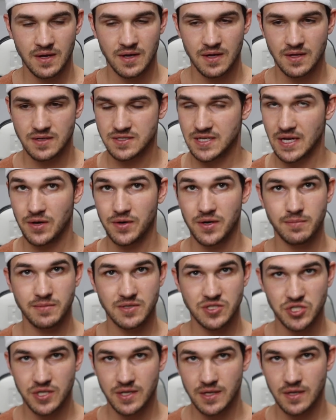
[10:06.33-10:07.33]
Sound
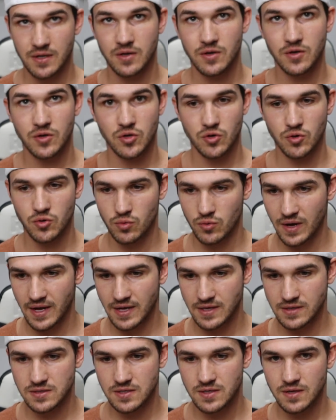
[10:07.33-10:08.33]
imaging,
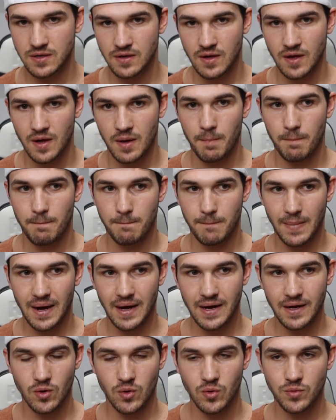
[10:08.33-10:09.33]
great.
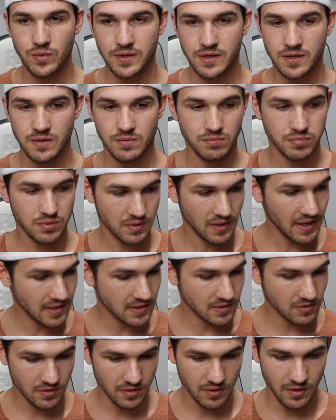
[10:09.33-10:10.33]
My only
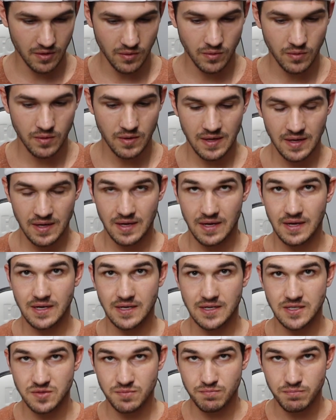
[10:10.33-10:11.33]
complaint though
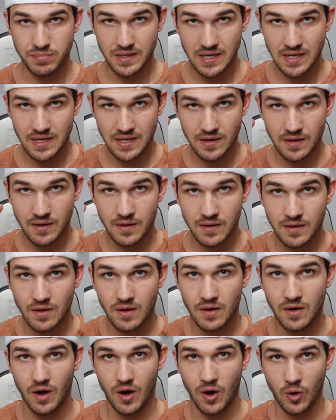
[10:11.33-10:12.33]
is being
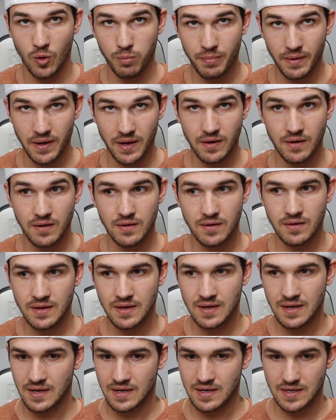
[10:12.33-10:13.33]
open
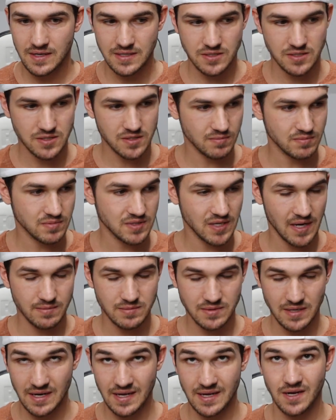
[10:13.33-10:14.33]
is sometimes
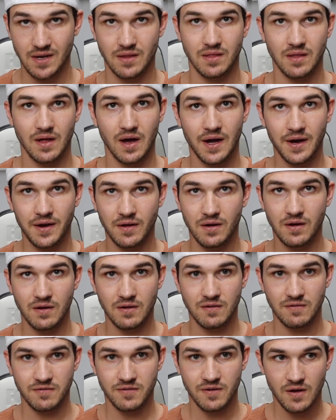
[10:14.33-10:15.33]
I get a lot
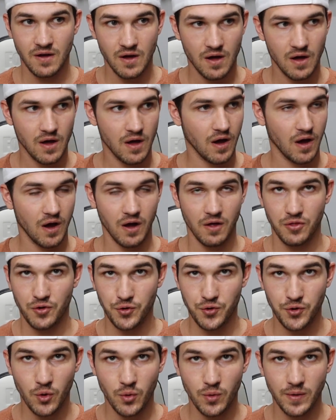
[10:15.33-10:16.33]
of other
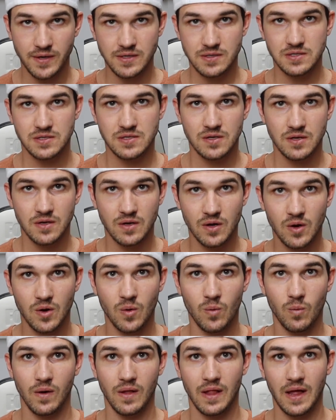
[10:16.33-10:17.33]
noise
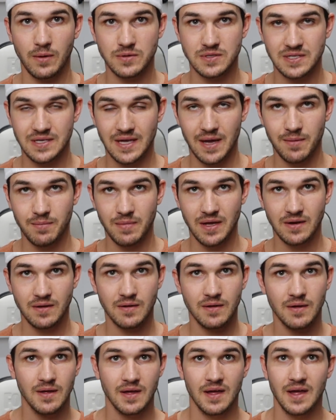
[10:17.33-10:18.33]
while I was gaming,
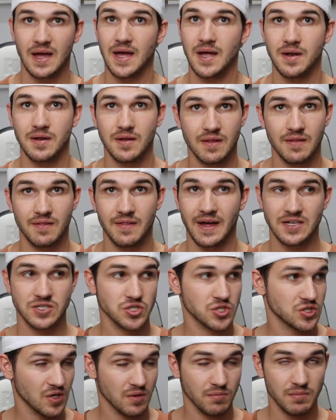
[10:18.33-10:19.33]
and that's
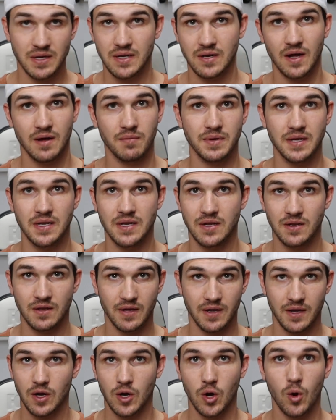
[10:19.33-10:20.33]
just on me not being in
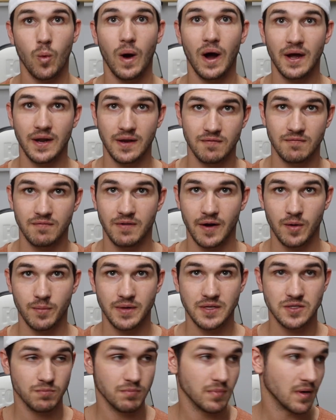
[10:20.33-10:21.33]
like a quiet
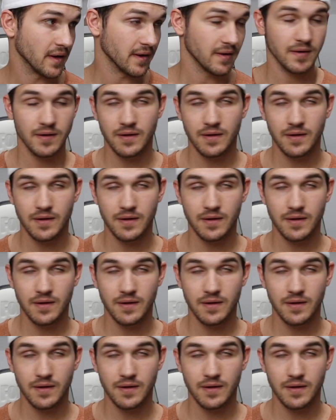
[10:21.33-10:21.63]
environment, but